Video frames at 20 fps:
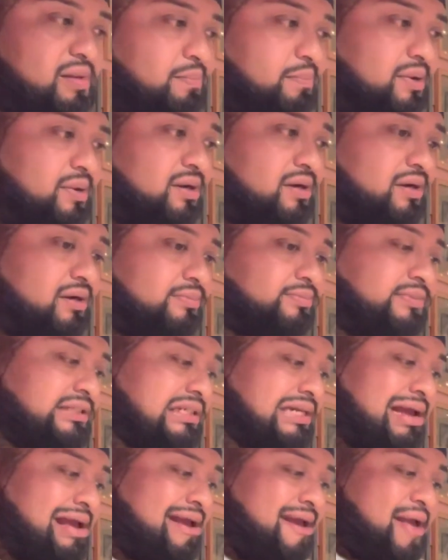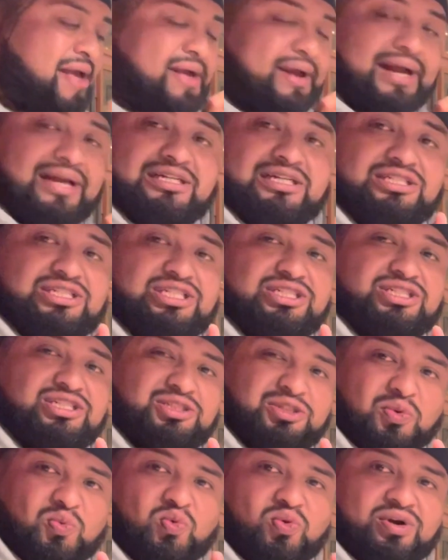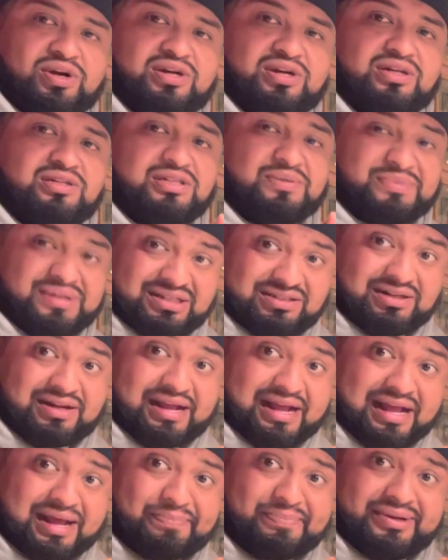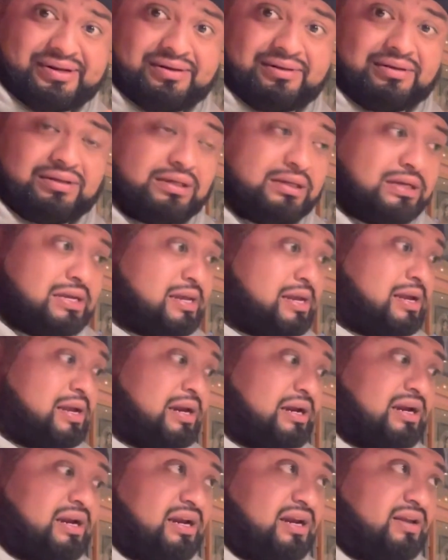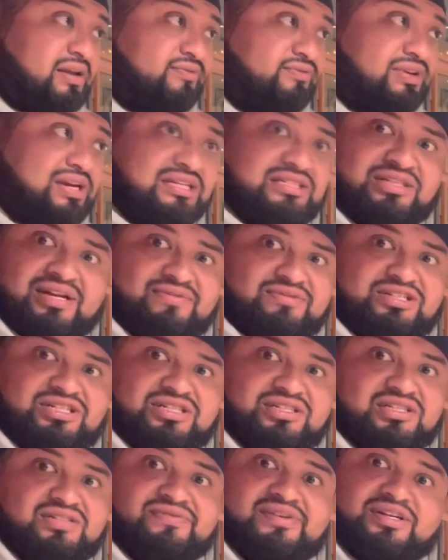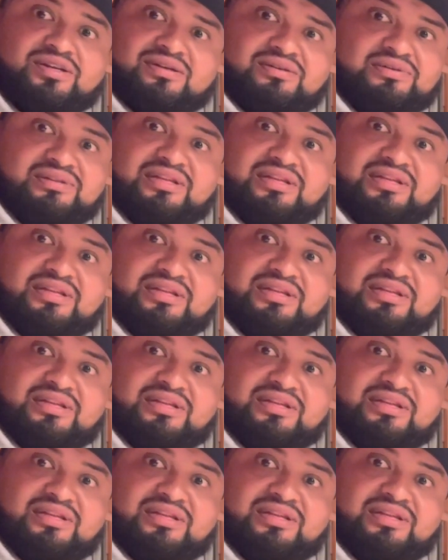But I guess it's just a warning. Doesn't mean it's gonna happen. And if you guys have never seen this video, don't